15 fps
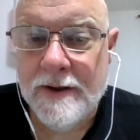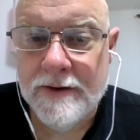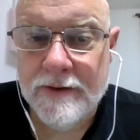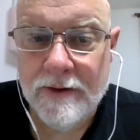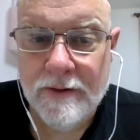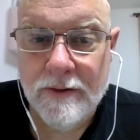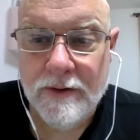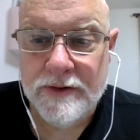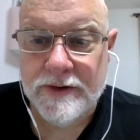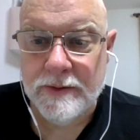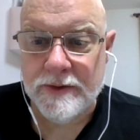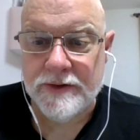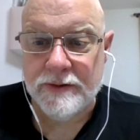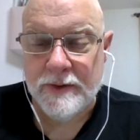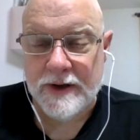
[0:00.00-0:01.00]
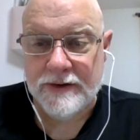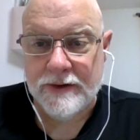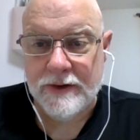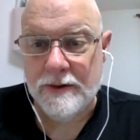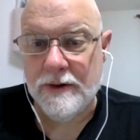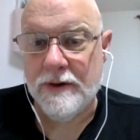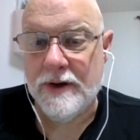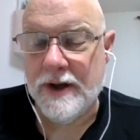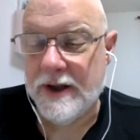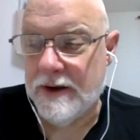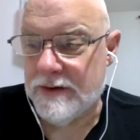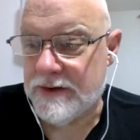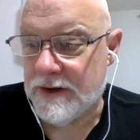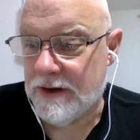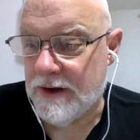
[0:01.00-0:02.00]
so of course he wants to rescue her, and he
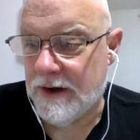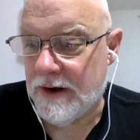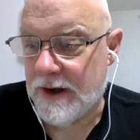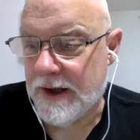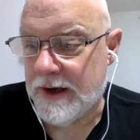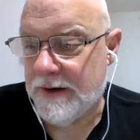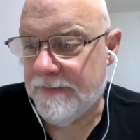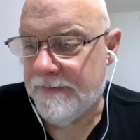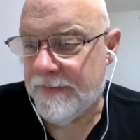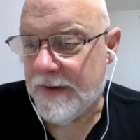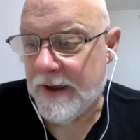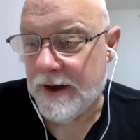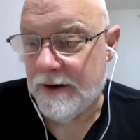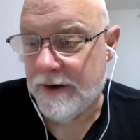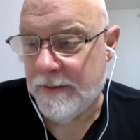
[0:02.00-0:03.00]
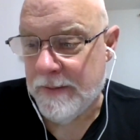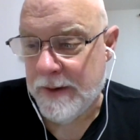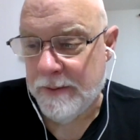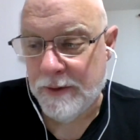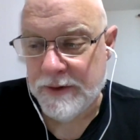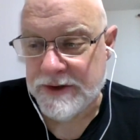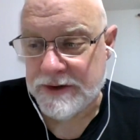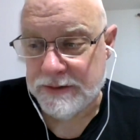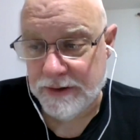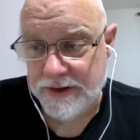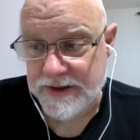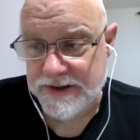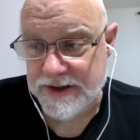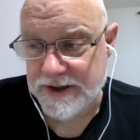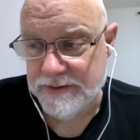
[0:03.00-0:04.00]
goes along, and I don't even remember which story
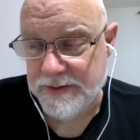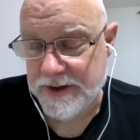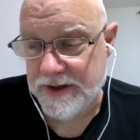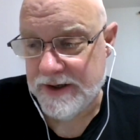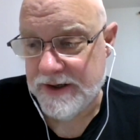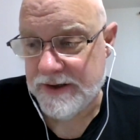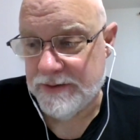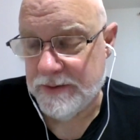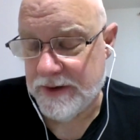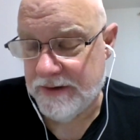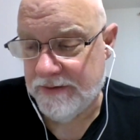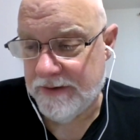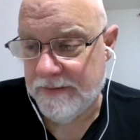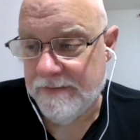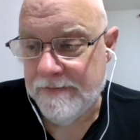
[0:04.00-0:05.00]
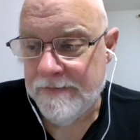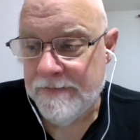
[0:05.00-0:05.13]
this is, but it is one of them.